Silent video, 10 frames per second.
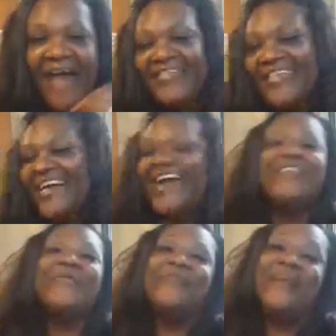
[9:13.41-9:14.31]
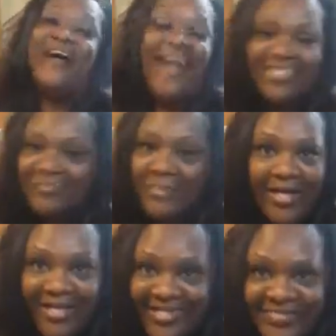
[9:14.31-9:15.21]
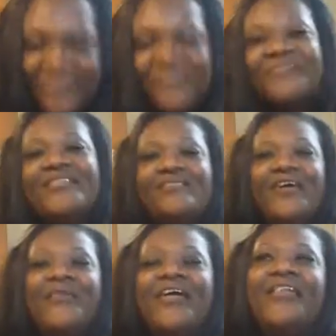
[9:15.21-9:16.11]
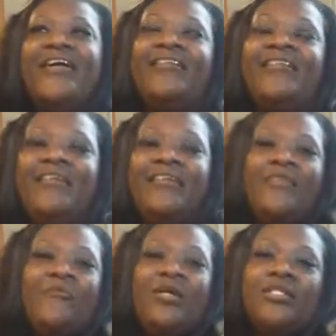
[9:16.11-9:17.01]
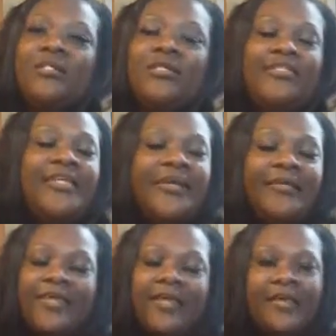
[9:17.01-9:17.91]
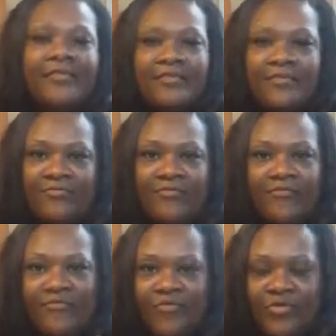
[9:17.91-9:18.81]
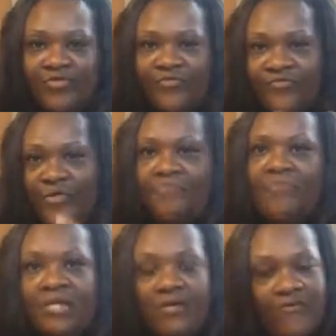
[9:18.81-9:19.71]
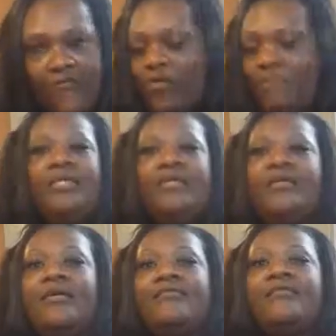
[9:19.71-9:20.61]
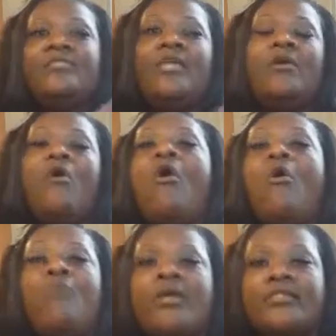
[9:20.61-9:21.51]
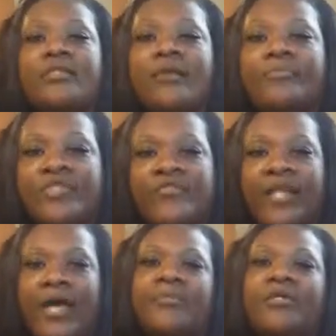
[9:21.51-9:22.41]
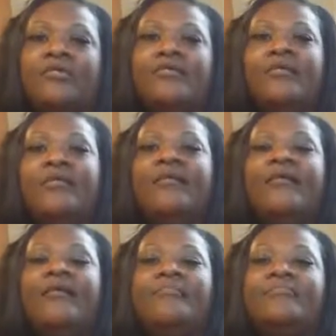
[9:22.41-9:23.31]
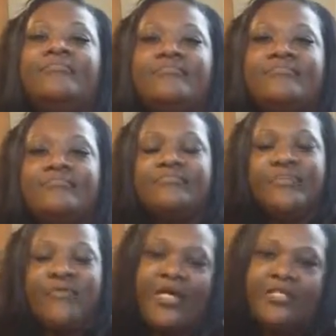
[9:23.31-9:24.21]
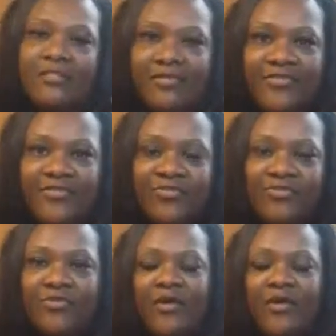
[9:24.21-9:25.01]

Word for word: and i was like i know y'all got the money you know and and and it, and it wasn't anything that was from me or for me it, they all wanted to help this phenomenal um, professor who